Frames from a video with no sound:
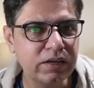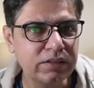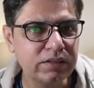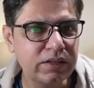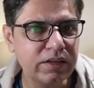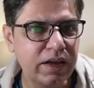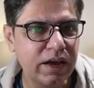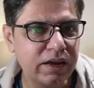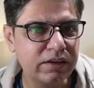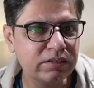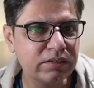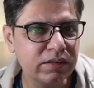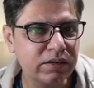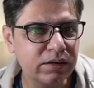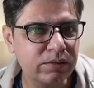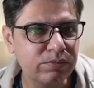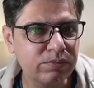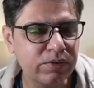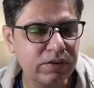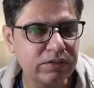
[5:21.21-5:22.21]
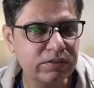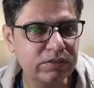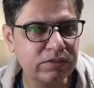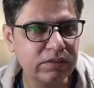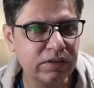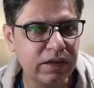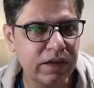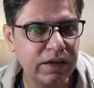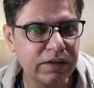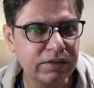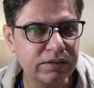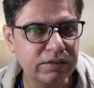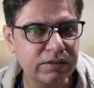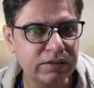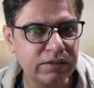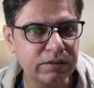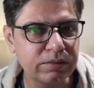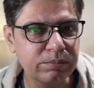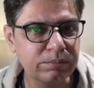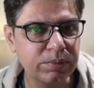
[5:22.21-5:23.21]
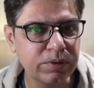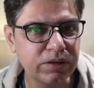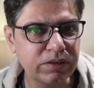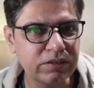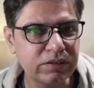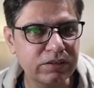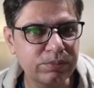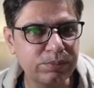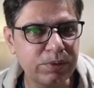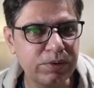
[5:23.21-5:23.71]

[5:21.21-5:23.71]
the head circumference at birth is